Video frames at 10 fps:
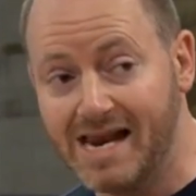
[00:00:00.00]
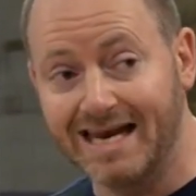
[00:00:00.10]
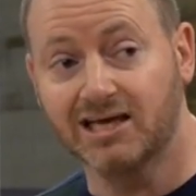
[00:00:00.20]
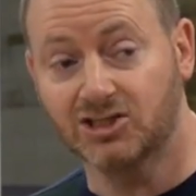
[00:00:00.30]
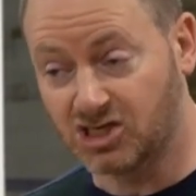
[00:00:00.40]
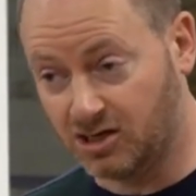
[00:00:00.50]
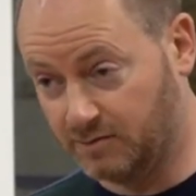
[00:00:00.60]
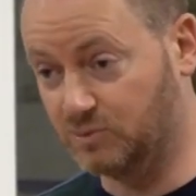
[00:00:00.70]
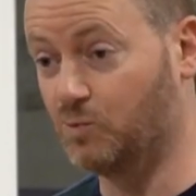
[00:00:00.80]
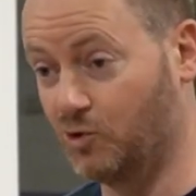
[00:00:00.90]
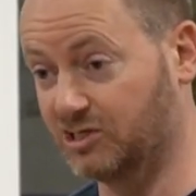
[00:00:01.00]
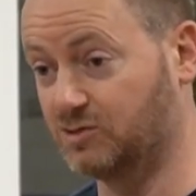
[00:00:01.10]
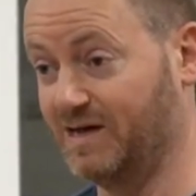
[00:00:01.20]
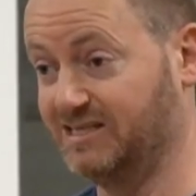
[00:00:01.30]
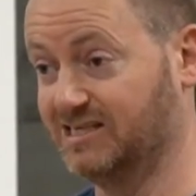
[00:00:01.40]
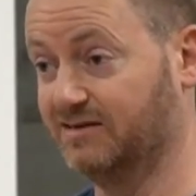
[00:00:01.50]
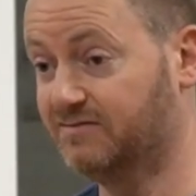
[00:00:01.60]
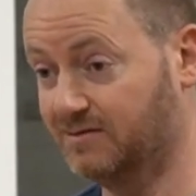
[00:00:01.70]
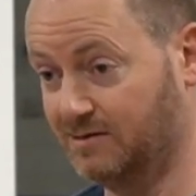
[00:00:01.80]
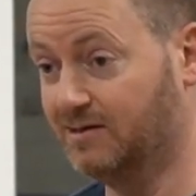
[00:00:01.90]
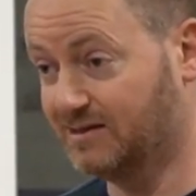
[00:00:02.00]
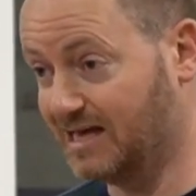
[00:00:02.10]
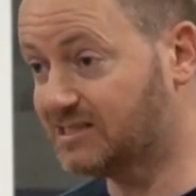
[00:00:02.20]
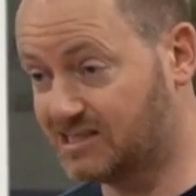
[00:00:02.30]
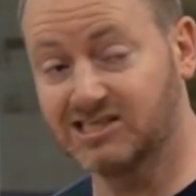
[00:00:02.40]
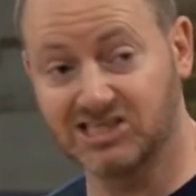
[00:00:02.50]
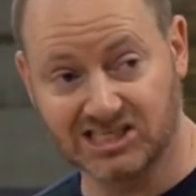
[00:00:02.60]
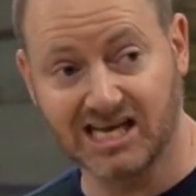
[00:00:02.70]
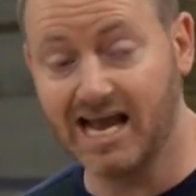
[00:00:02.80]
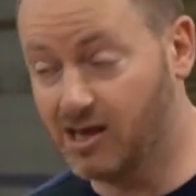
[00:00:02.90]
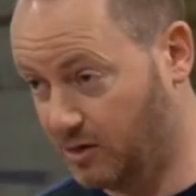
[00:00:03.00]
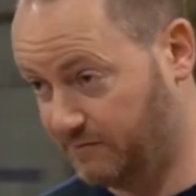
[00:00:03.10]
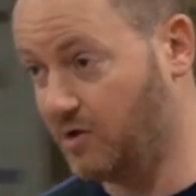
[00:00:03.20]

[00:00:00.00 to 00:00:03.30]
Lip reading: million times more expensive. That's the scale of